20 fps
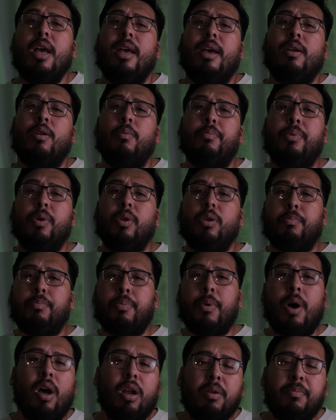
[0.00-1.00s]
It'll build a
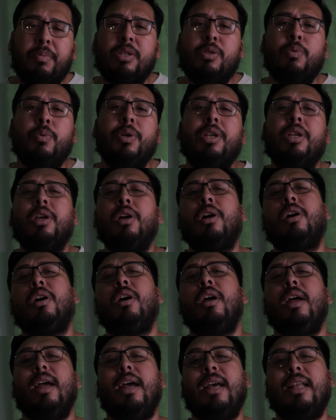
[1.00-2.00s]
bond between
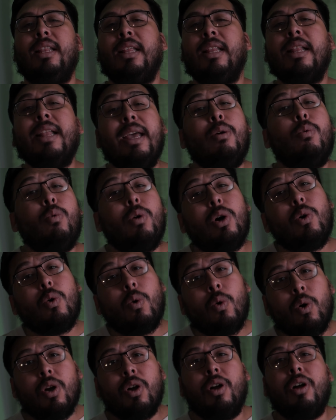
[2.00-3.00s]
y'all and then they will
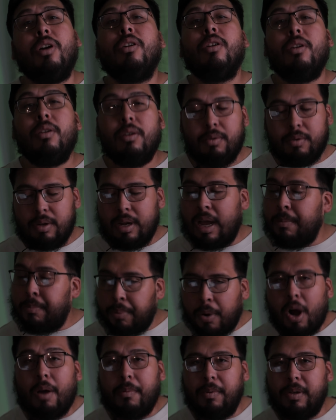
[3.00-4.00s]
order. I
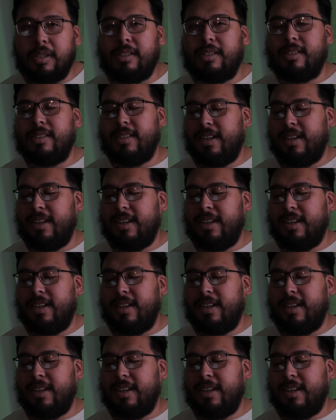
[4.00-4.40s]
promise.